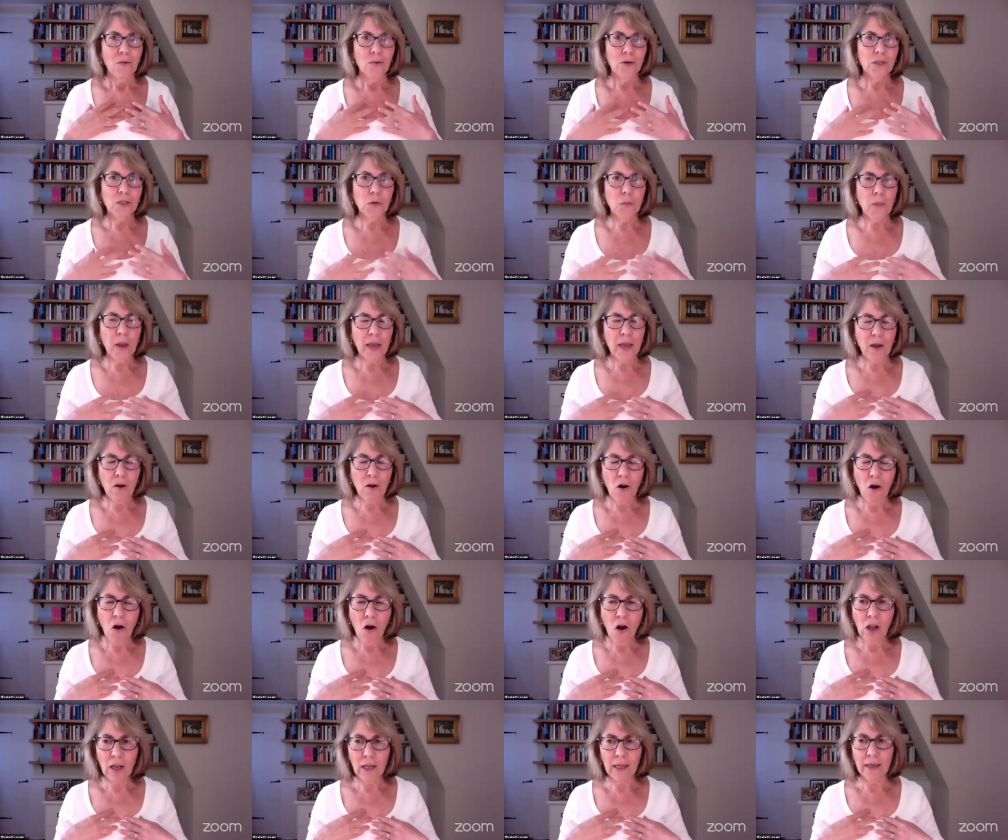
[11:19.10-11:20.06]
What's my
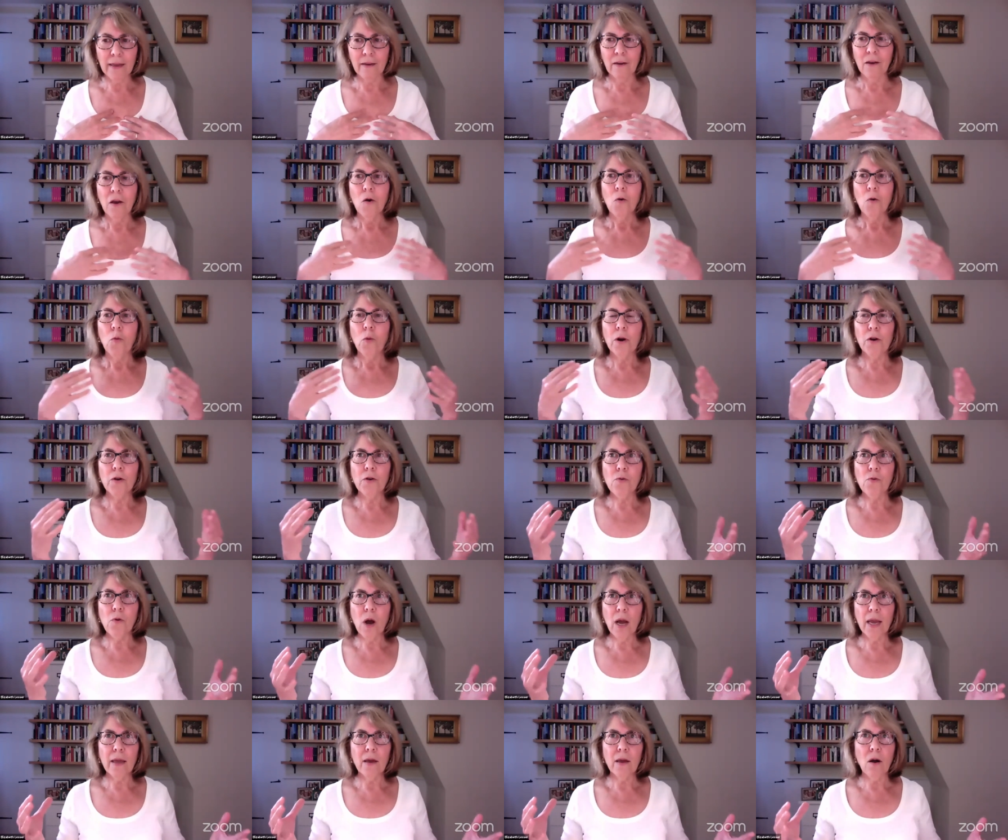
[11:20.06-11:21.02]
calling? Where
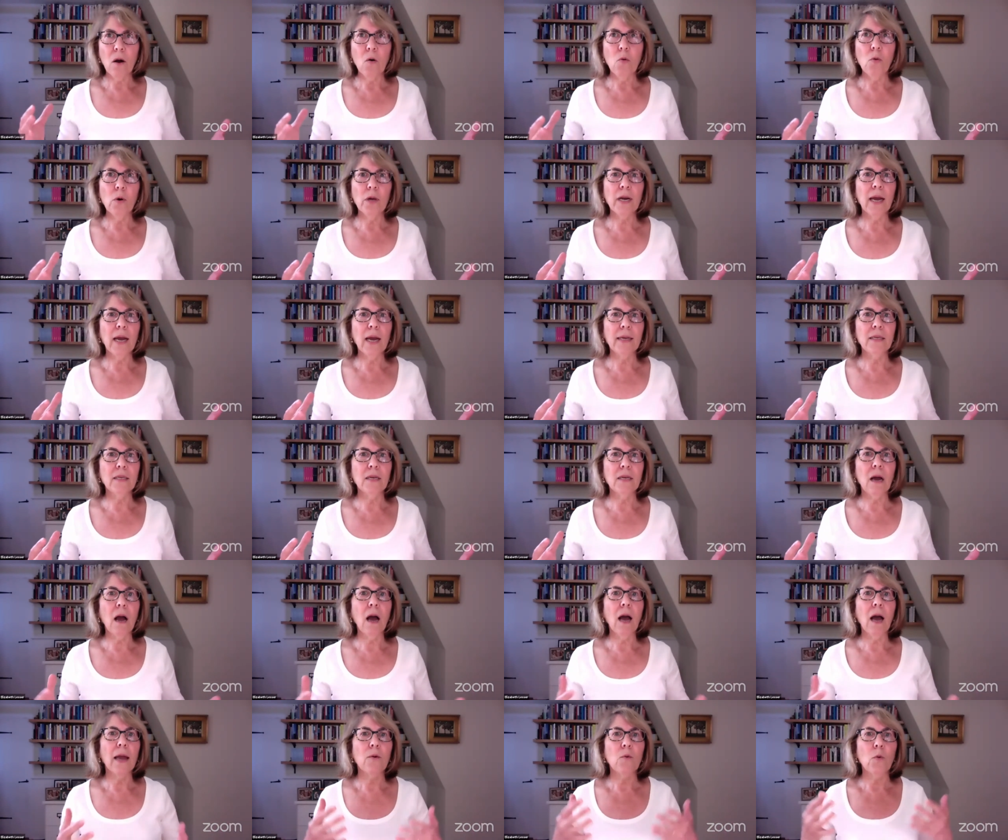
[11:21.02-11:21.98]
do I go when I
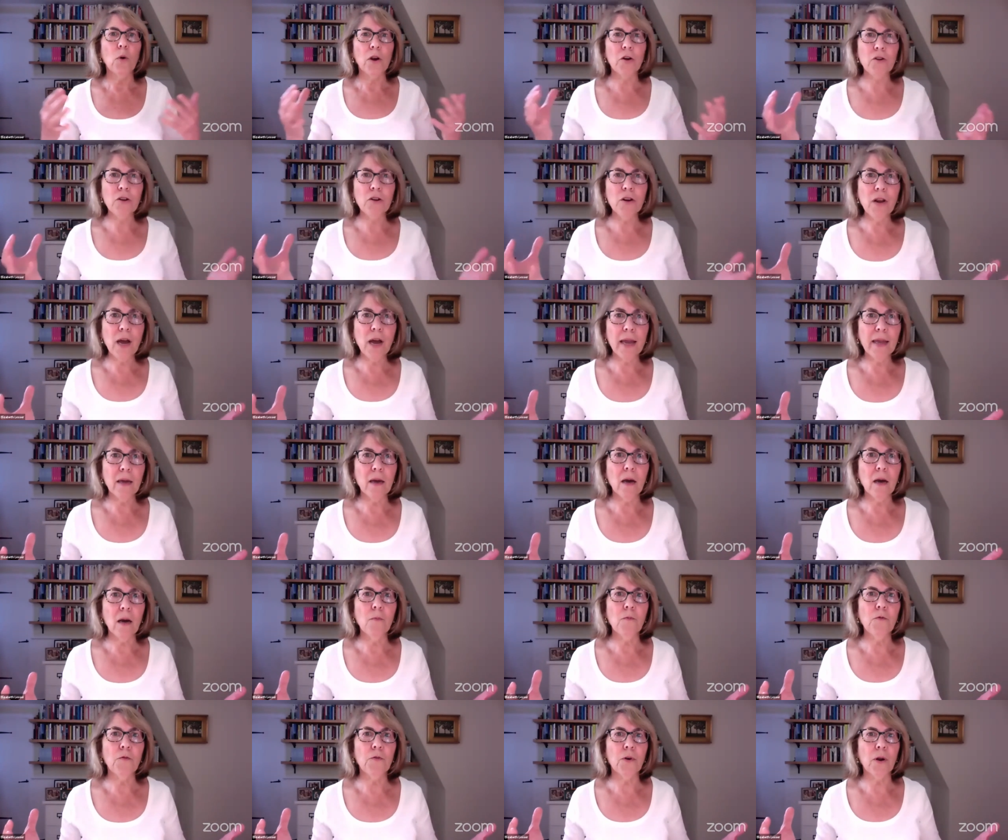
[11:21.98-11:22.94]
die? Where did I
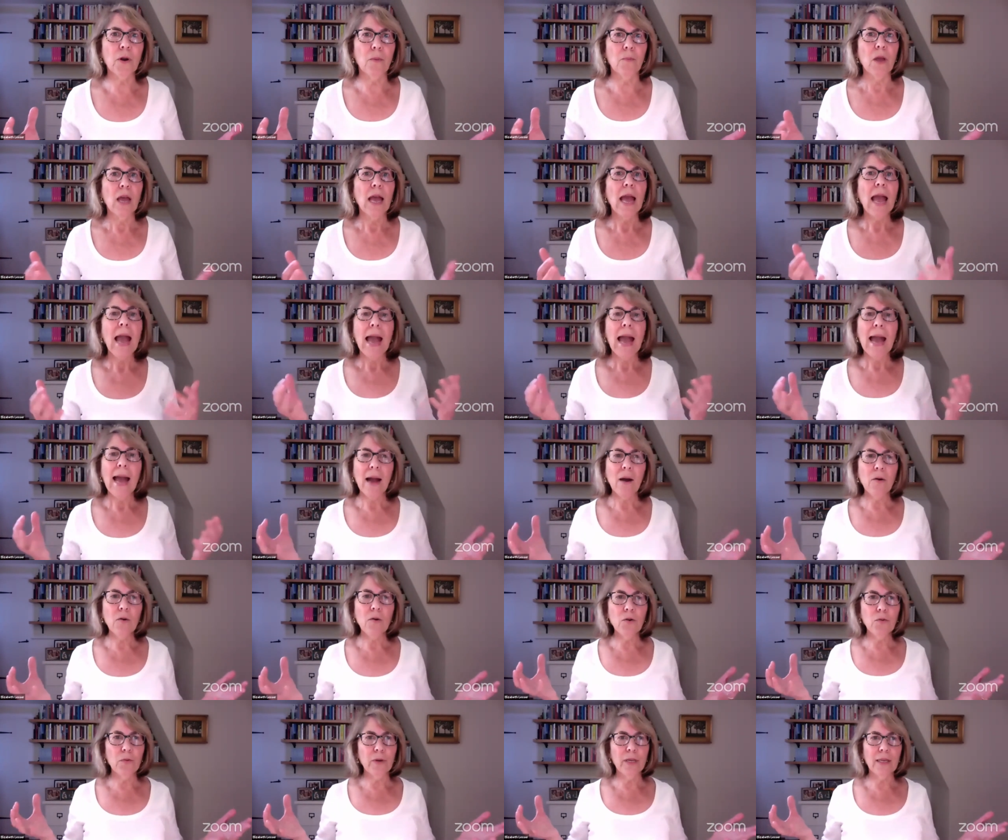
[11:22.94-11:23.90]
come from?
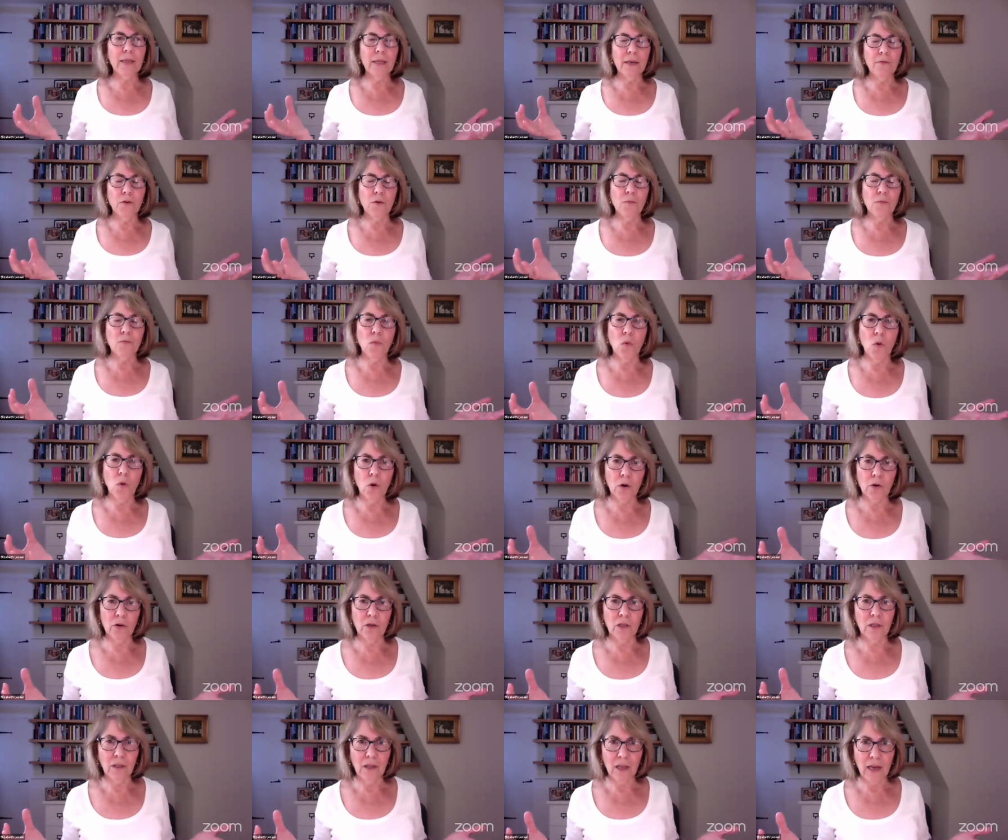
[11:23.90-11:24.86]
How do we live a
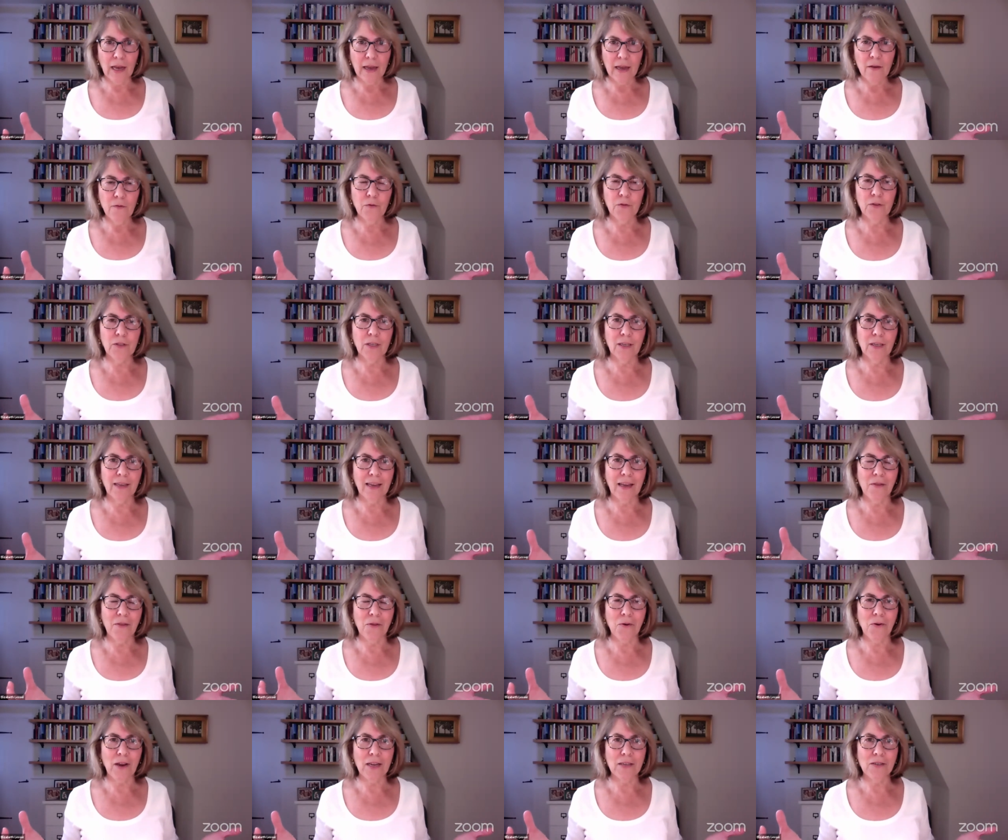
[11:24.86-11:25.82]
moral life
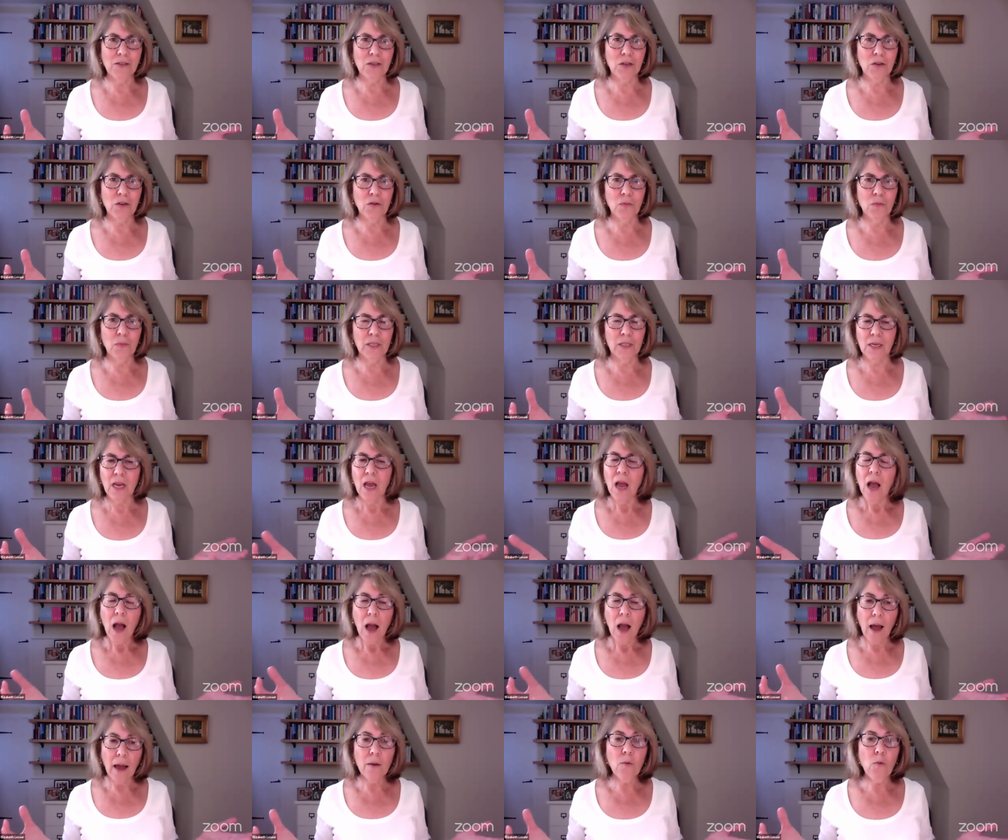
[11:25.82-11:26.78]
together as humans?
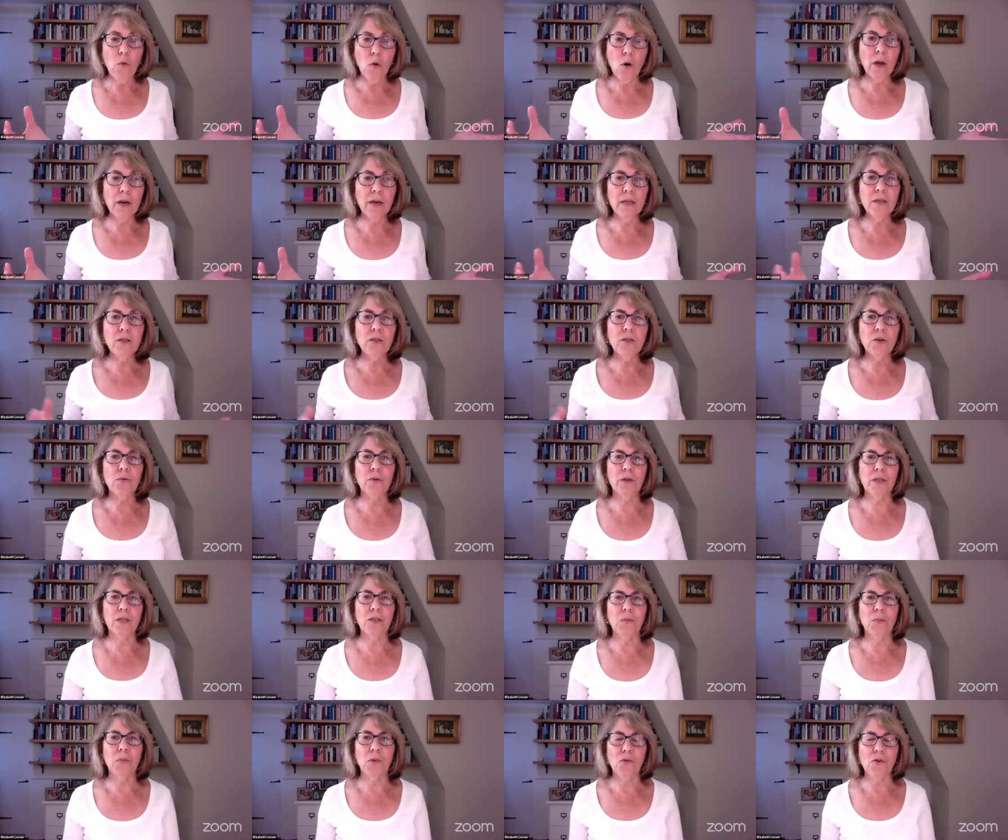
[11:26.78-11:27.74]
I wanted to
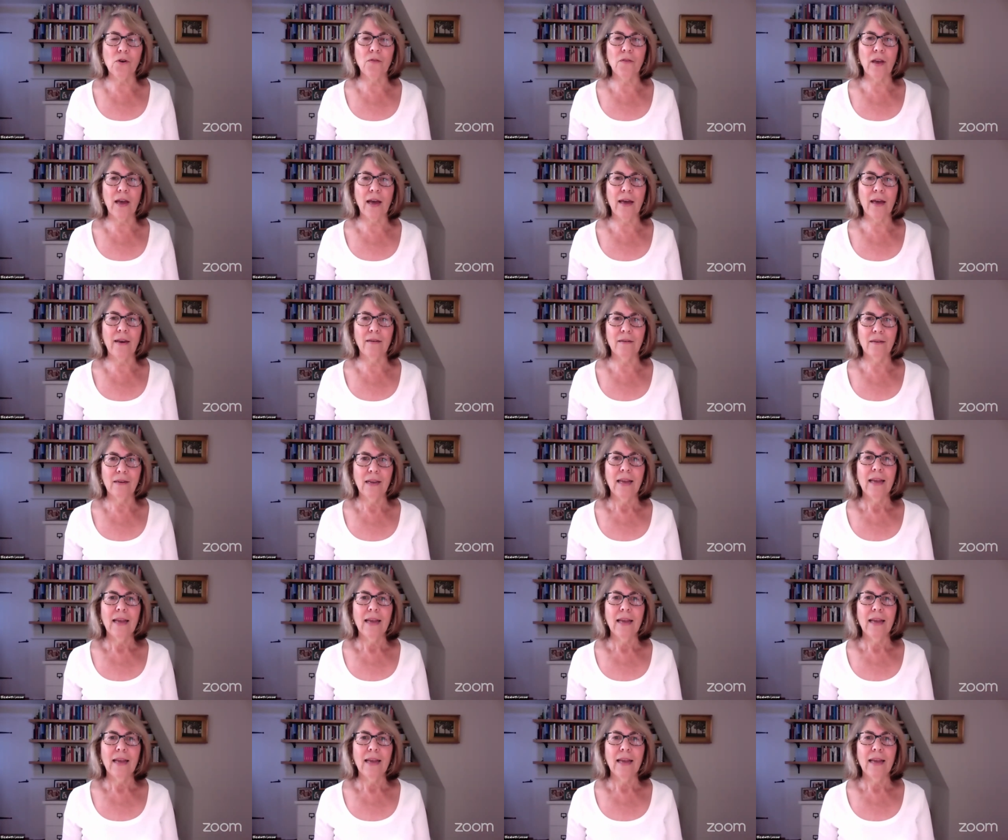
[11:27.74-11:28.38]
explore that.